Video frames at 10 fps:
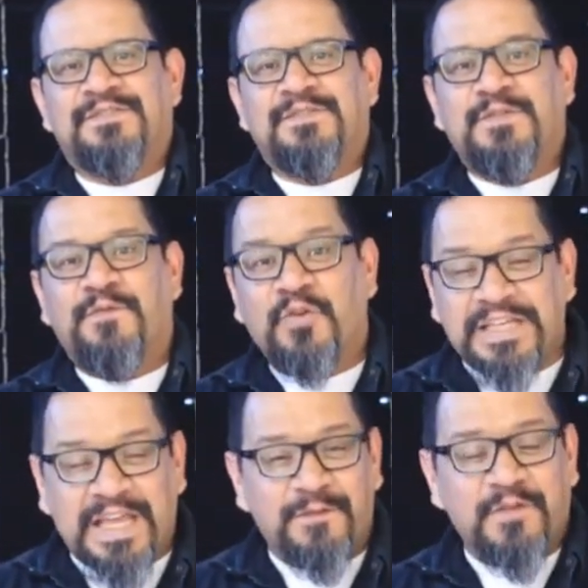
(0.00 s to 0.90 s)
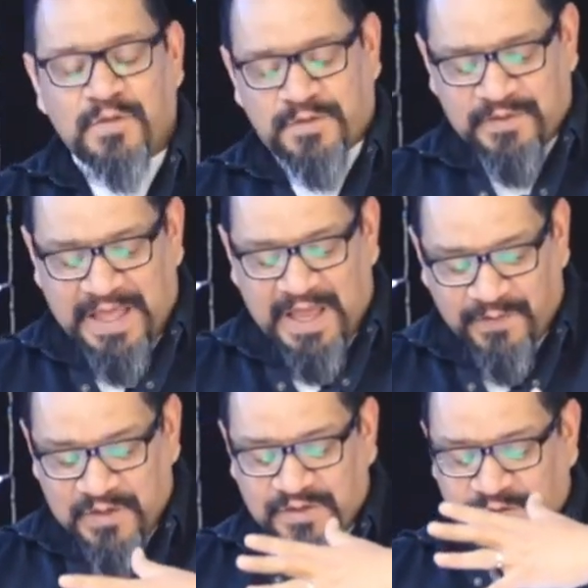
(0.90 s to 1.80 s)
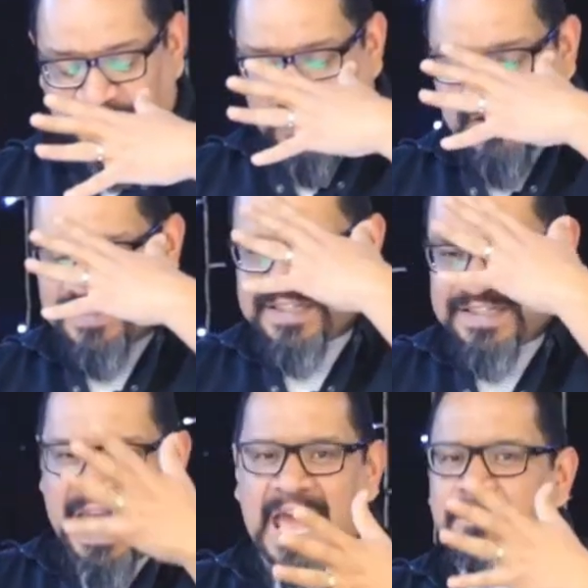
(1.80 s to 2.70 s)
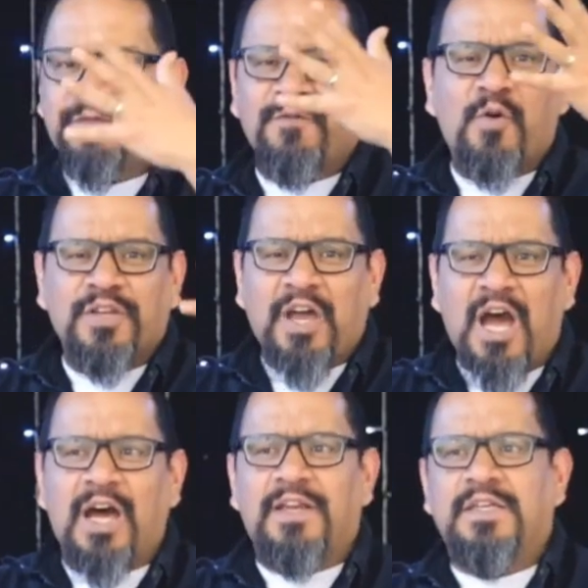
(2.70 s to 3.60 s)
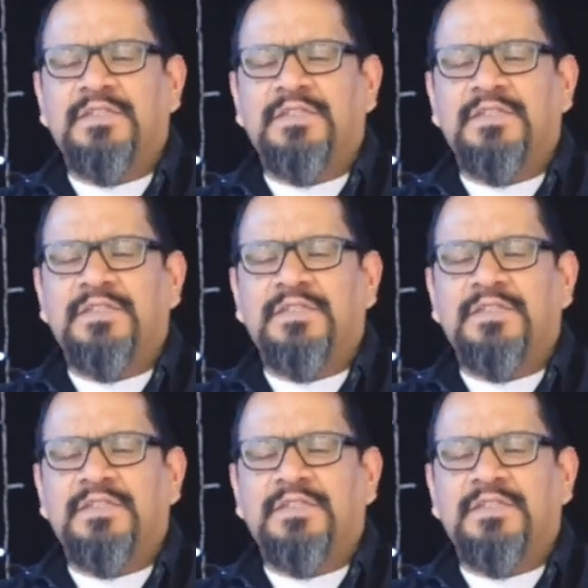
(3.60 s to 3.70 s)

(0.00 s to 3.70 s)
to forgive you so, now the, so that you can stand before God